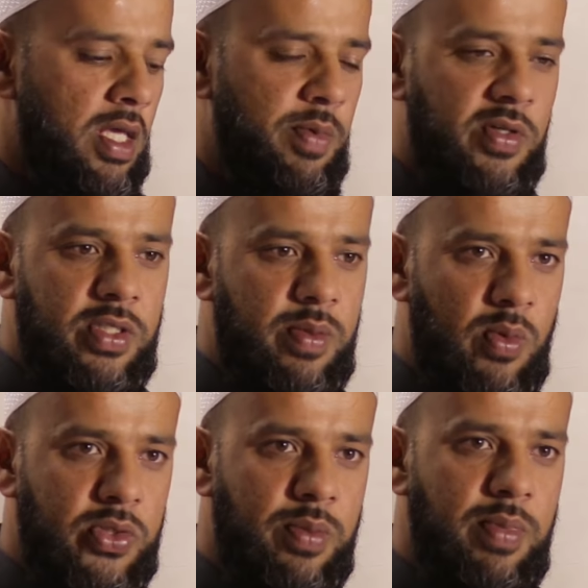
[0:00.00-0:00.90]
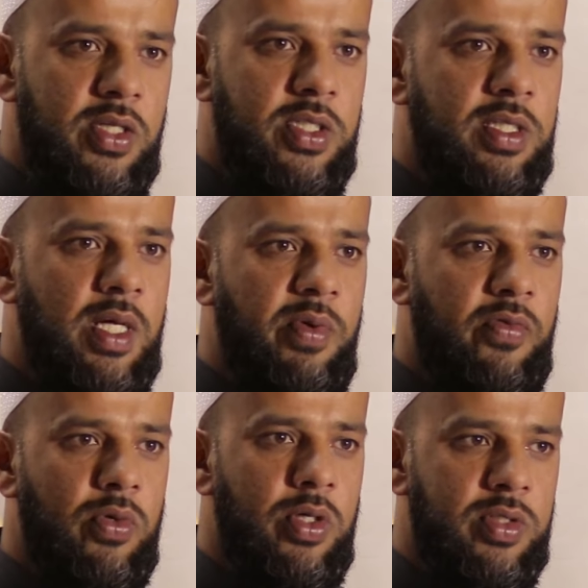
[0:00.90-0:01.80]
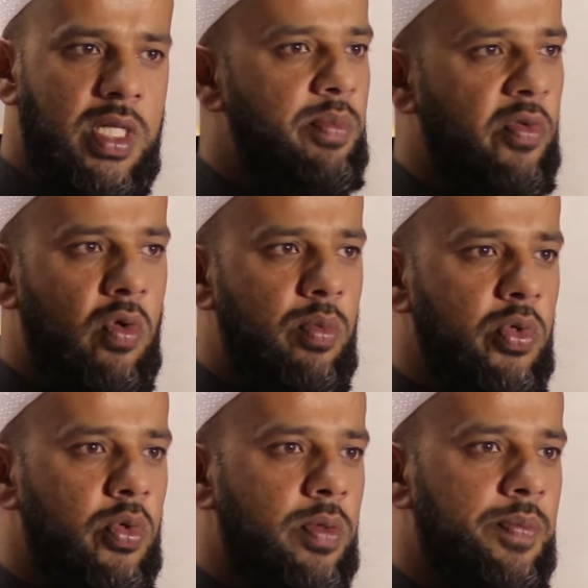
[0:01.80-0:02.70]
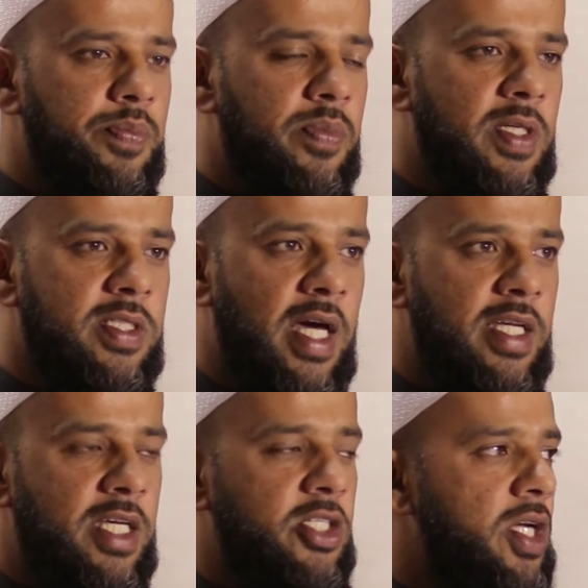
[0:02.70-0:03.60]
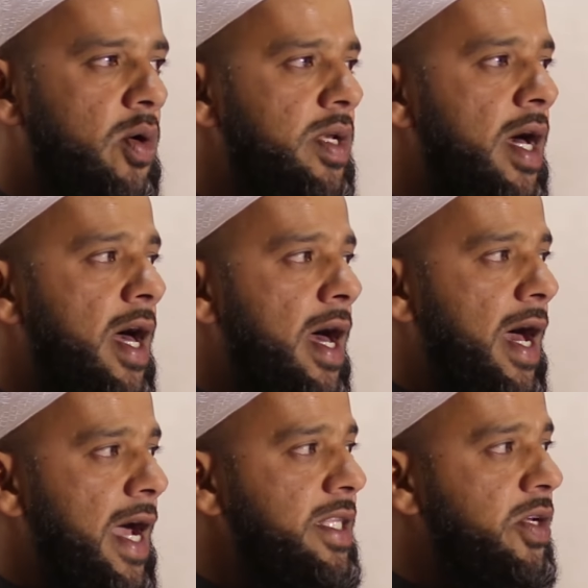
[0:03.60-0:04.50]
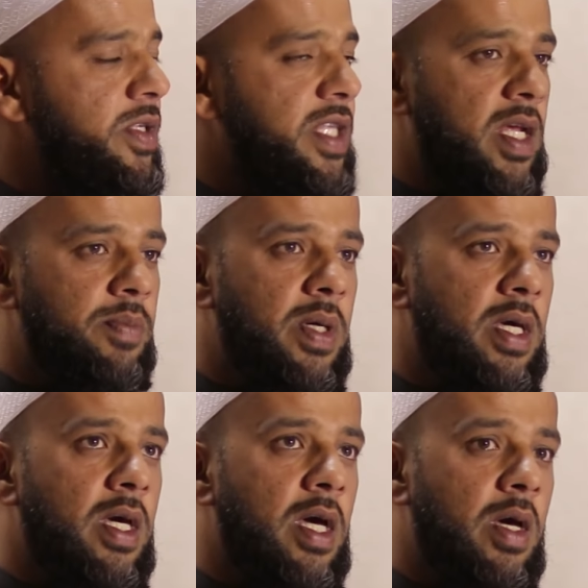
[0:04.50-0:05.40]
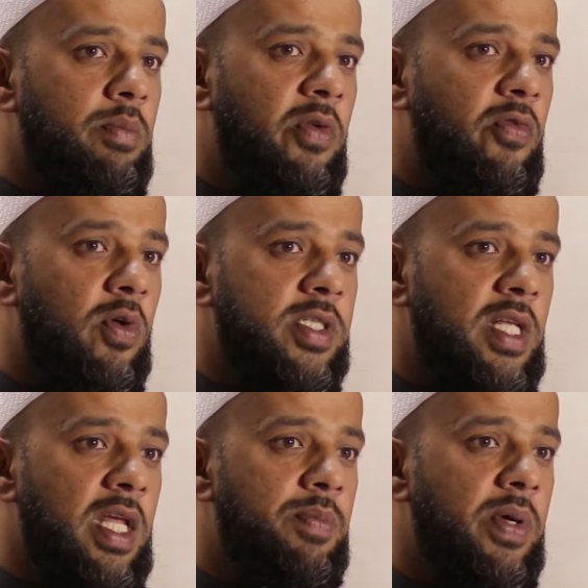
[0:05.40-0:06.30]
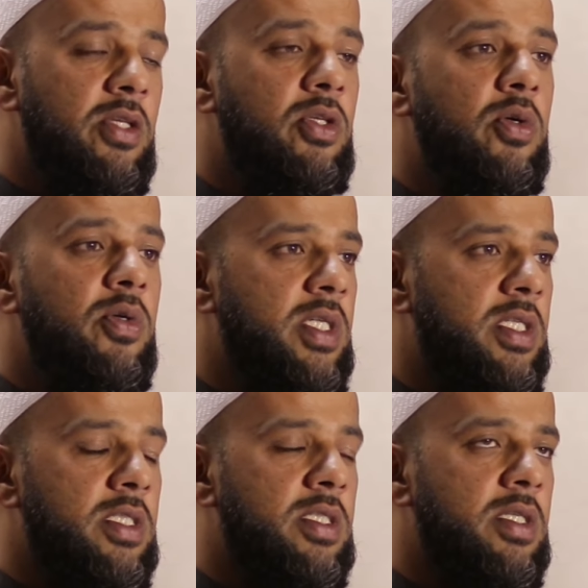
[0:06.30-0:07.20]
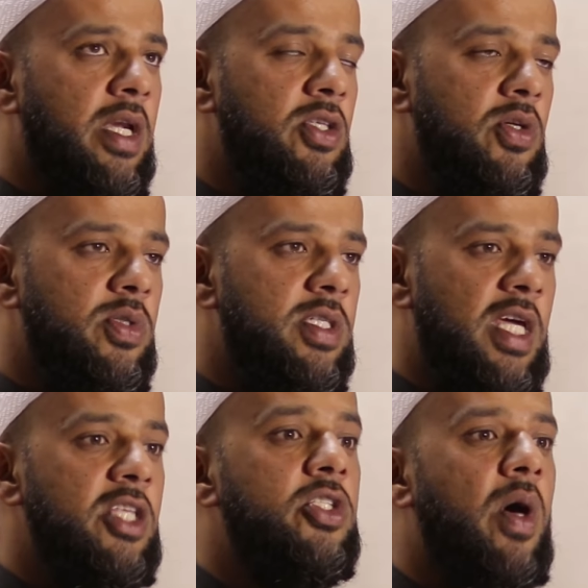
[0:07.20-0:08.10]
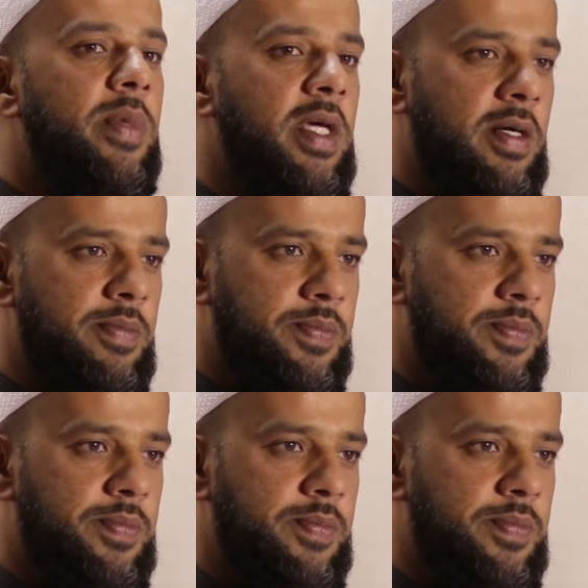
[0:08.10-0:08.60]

The Prophet also mentioned that before you go sleep, perform wudu. Studies have shown hydrotherapy before sleep reduces, reduces insomnia.